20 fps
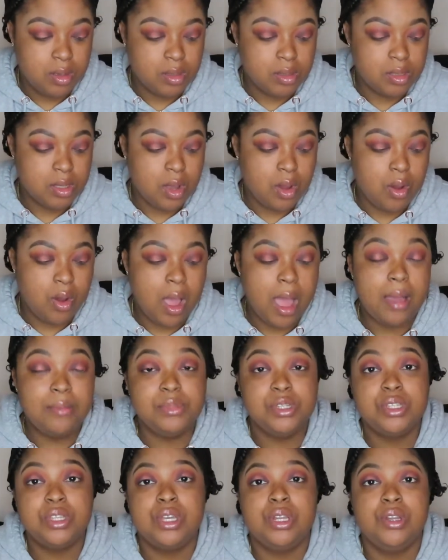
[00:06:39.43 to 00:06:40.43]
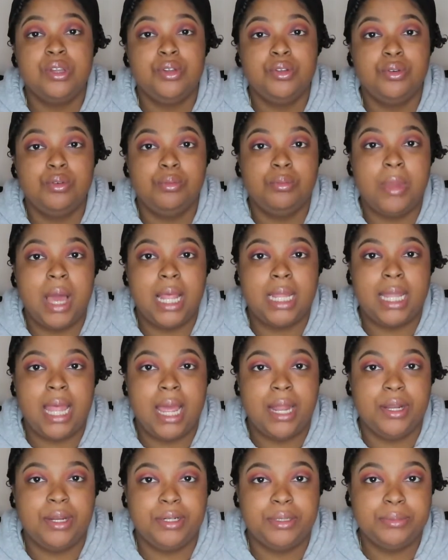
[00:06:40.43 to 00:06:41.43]
So I'm just gonna do my
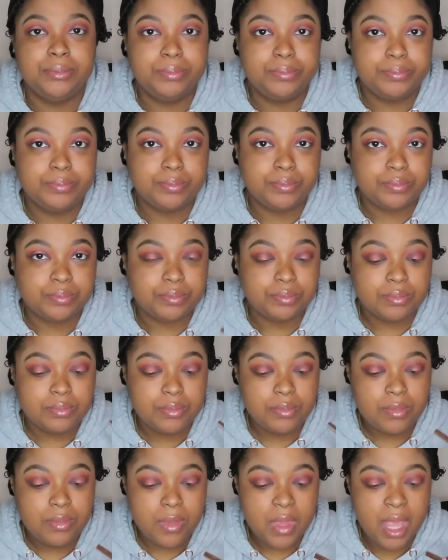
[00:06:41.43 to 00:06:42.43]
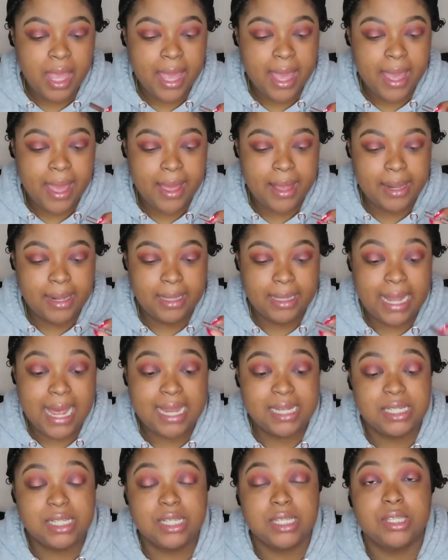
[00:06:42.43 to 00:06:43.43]
liner and
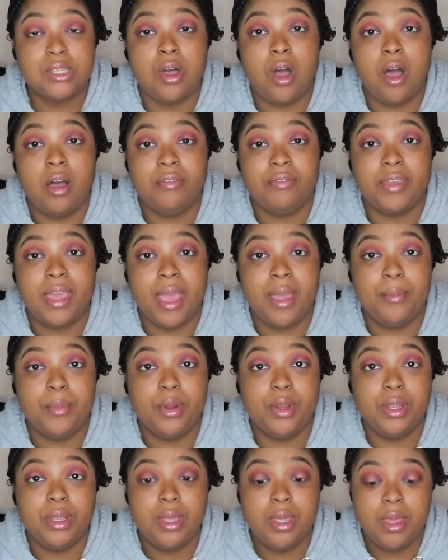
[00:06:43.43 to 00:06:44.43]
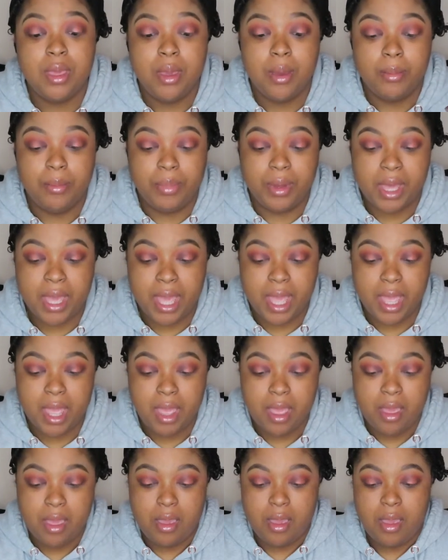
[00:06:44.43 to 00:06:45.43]
lashes off camera,
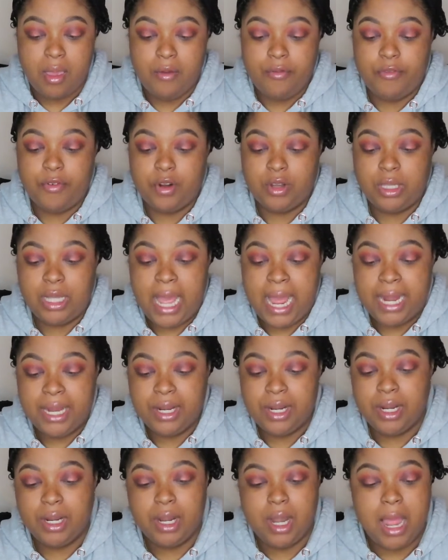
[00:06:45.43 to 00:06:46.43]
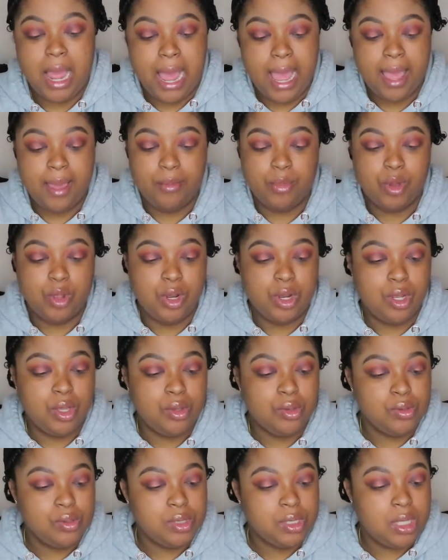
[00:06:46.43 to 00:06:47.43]
but for liner I am gonna
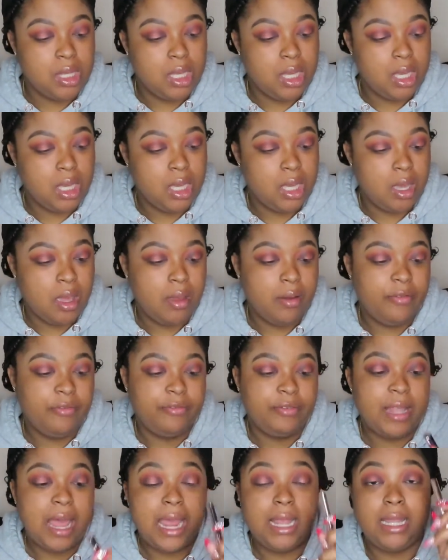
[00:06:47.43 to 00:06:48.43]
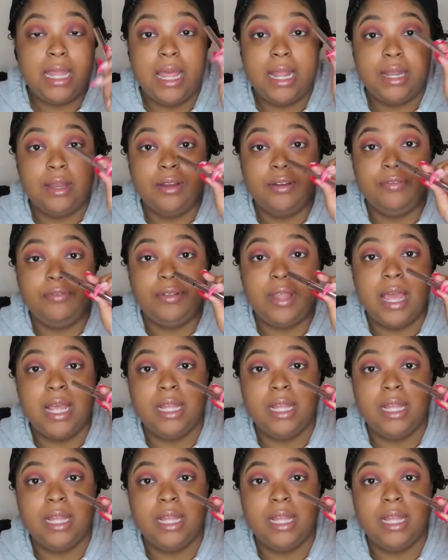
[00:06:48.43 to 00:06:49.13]
use the Fly Liner